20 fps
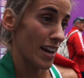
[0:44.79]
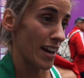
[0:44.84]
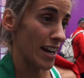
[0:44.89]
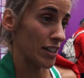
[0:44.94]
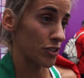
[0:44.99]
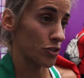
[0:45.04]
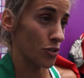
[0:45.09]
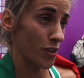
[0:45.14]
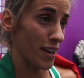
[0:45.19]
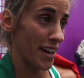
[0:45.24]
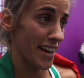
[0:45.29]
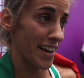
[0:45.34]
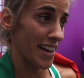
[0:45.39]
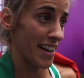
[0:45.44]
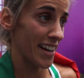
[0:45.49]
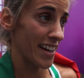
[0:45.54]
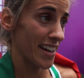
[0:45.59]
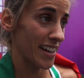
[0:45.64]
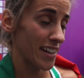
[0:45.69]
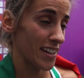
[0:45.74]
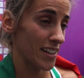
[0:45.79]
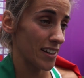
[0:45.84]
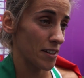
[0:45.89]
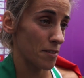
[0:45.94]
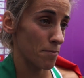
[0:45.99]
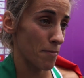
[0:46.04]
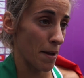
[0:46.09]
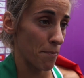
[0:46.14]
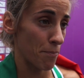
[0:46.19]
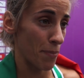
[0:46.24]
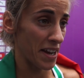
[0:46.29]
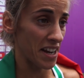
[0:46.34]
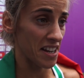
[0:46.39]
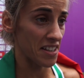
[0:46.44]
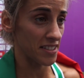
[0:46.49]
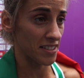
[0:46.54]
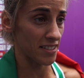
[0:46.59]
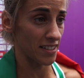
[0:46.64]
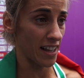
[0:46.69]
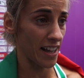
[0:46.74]
I try my
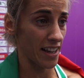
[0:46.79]
pace.